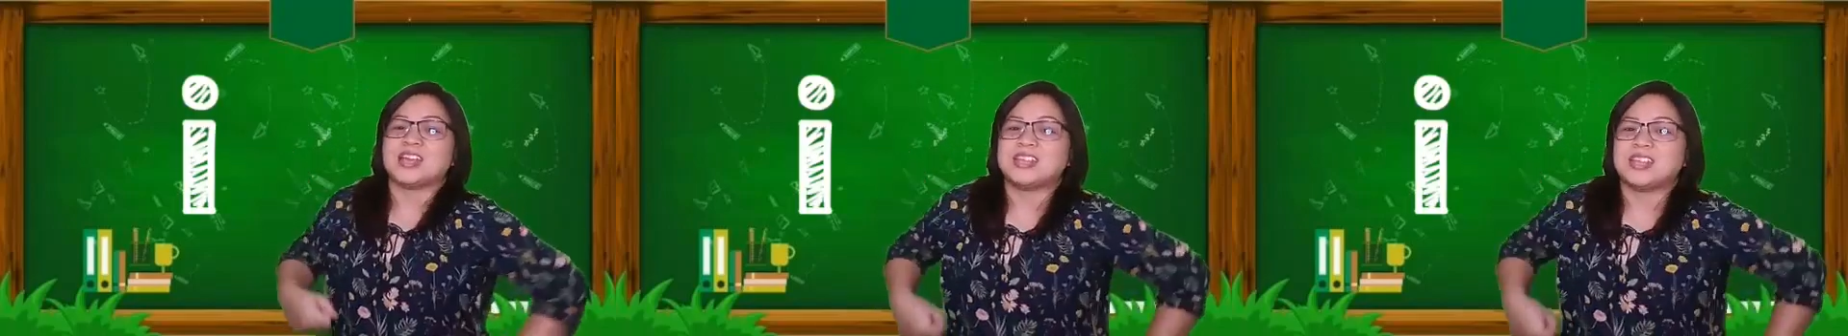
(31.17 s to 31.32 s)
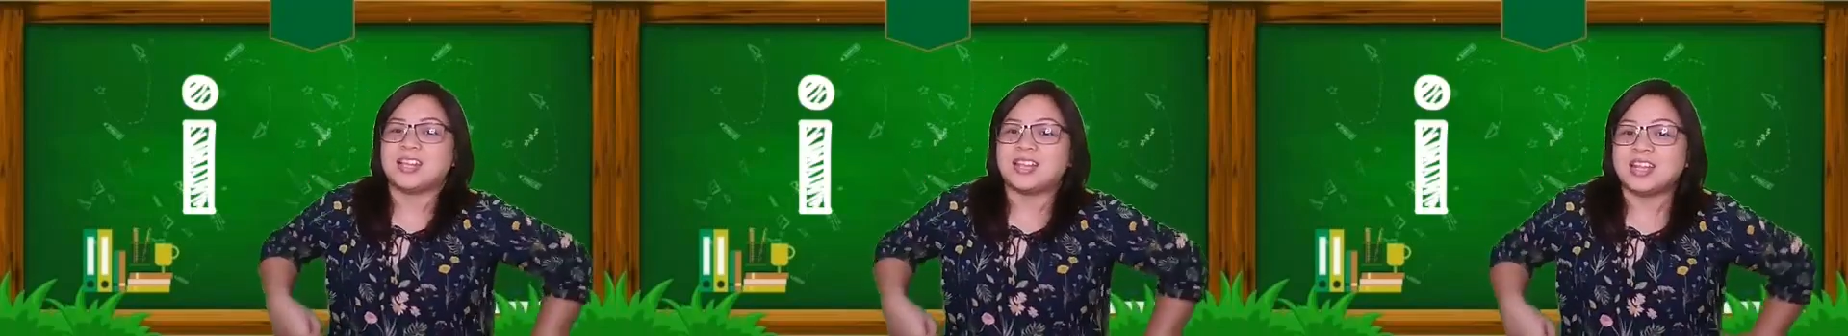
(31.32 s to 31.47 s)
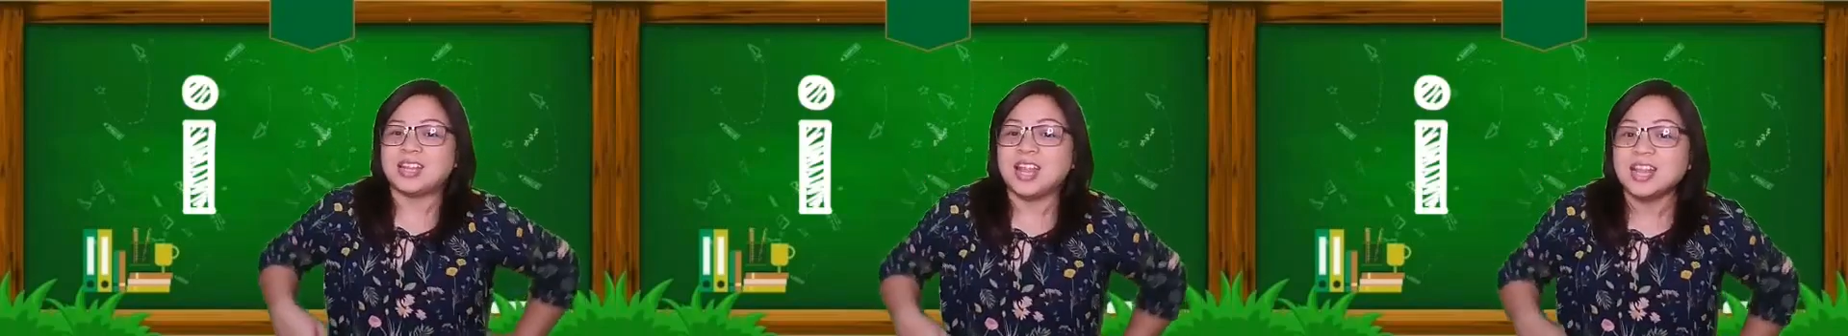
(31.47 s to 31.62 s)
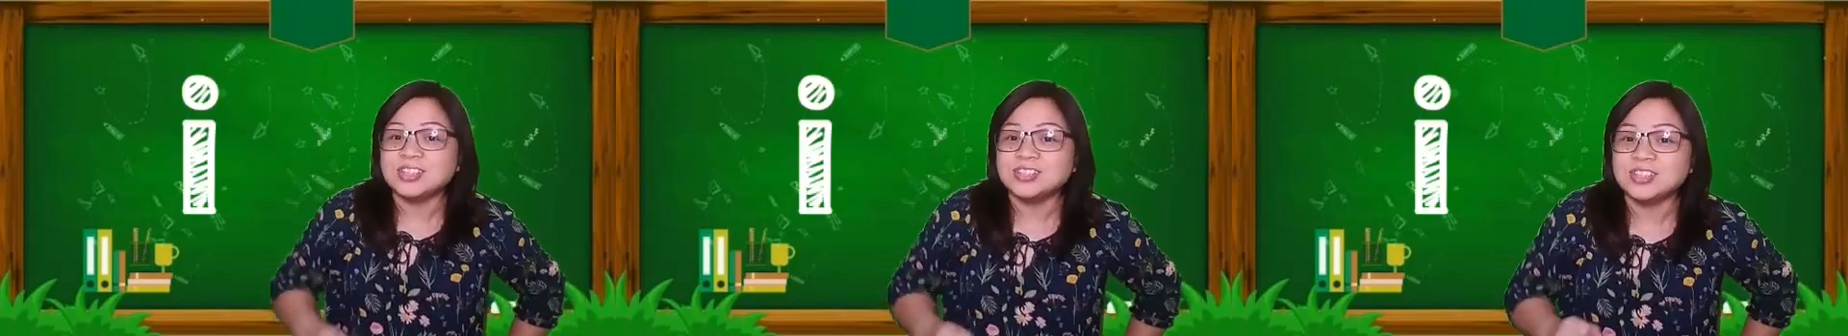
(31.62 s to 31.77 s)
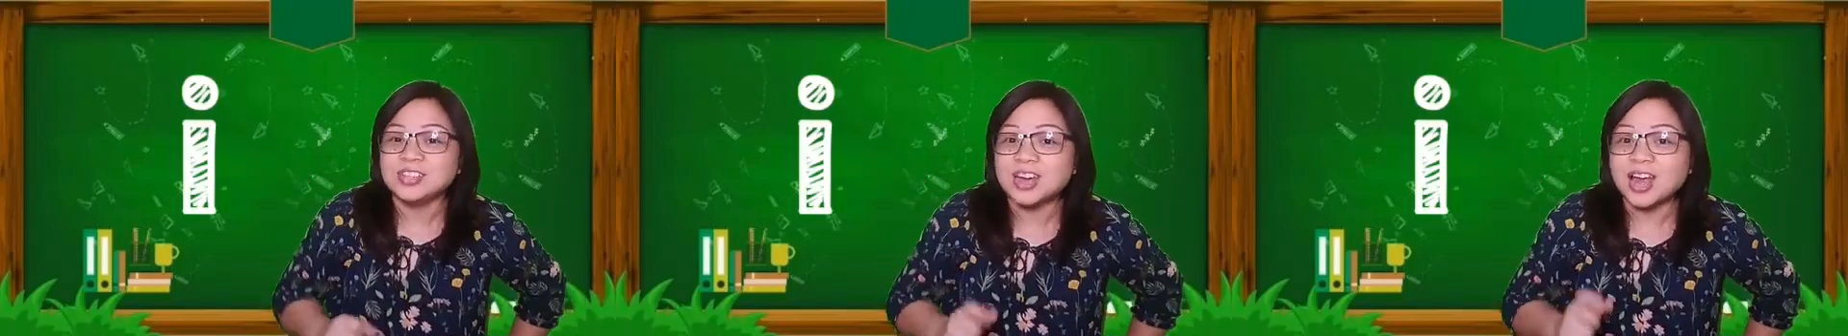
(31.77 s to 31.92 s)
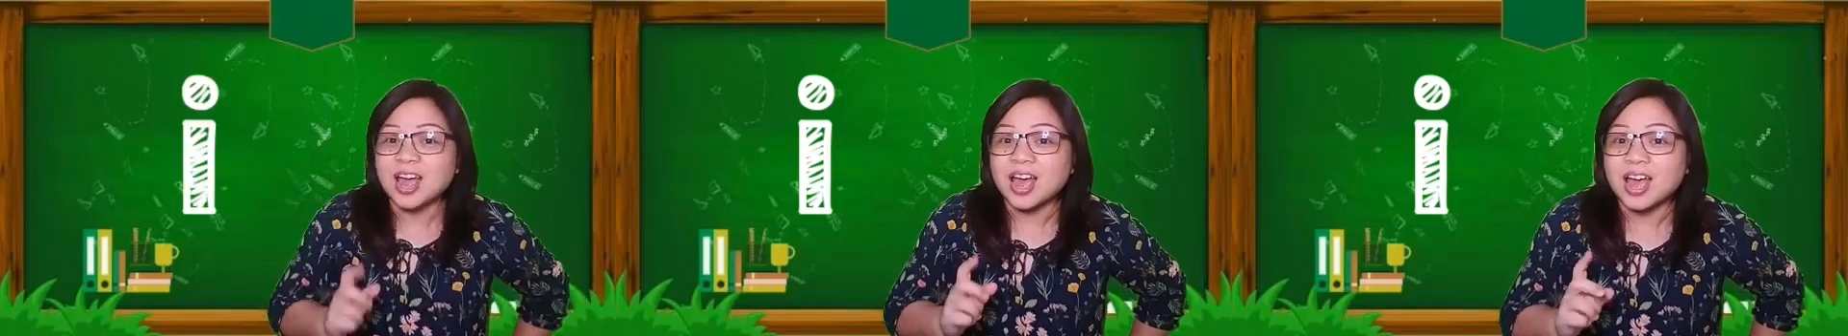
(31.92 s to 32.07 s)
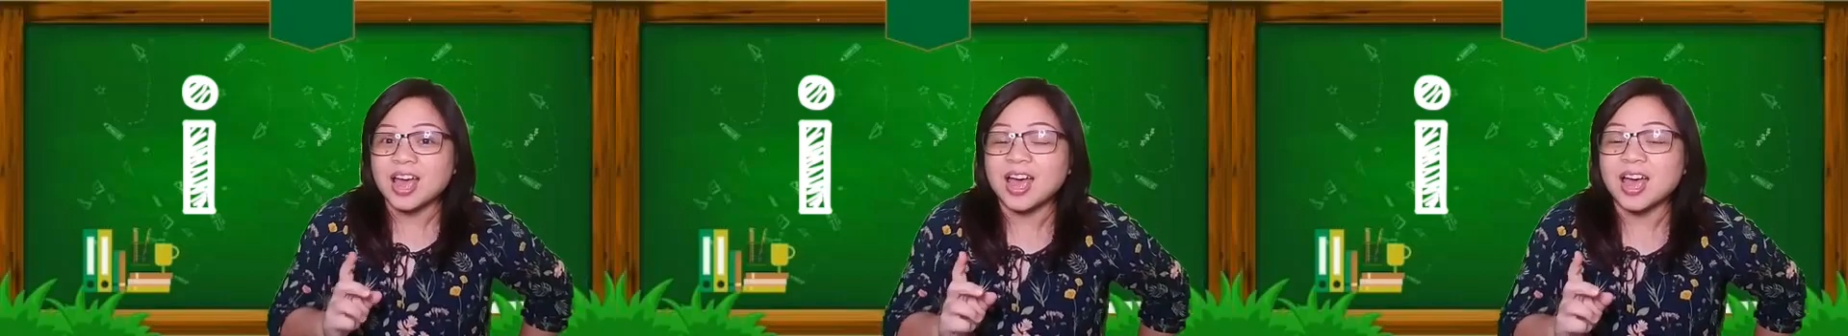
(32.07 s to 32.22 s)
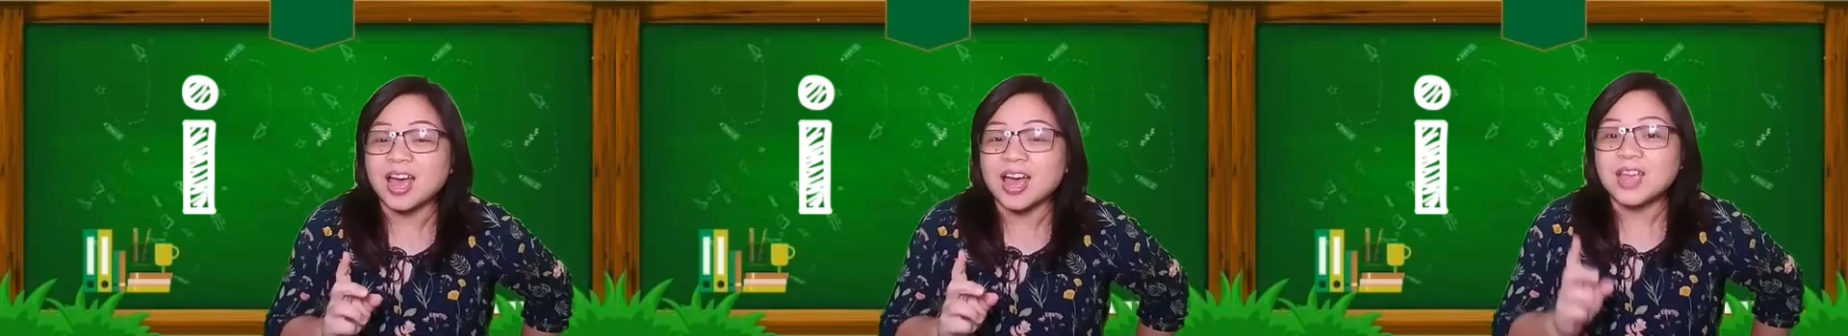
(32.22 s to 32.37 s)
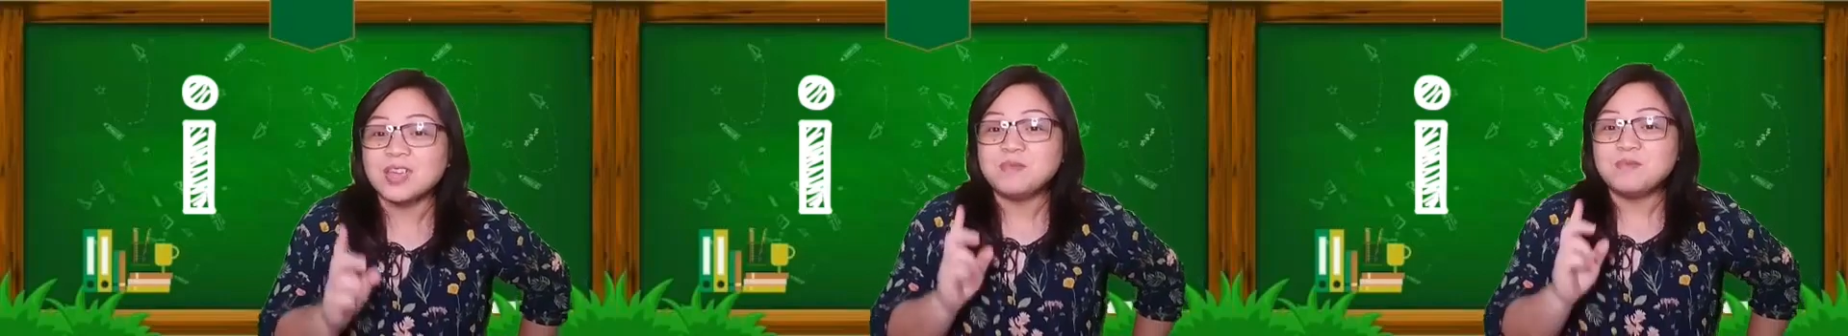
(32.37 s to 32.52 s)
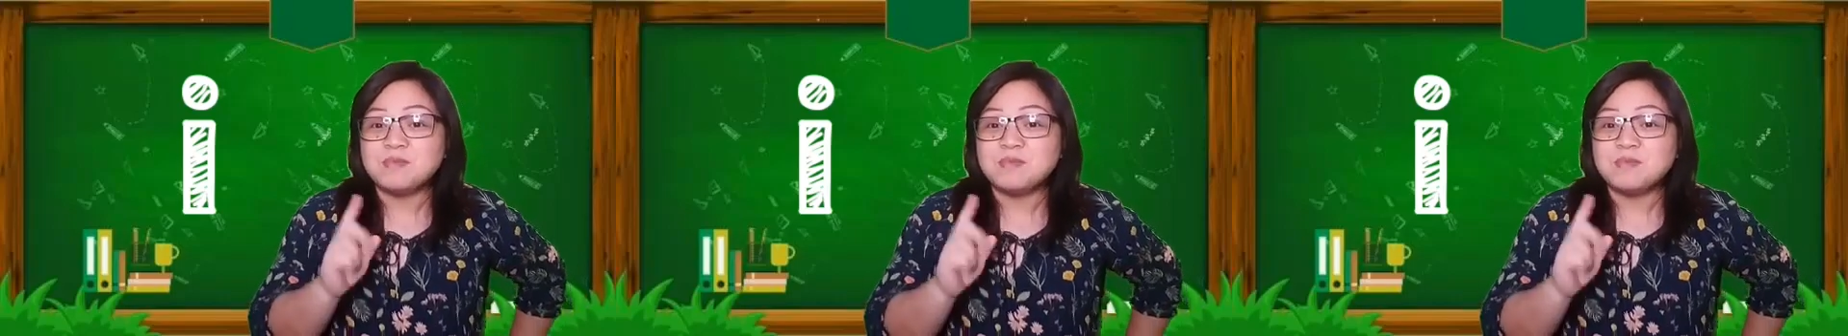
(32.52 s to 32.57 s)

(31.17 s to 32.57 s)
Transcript: The letter I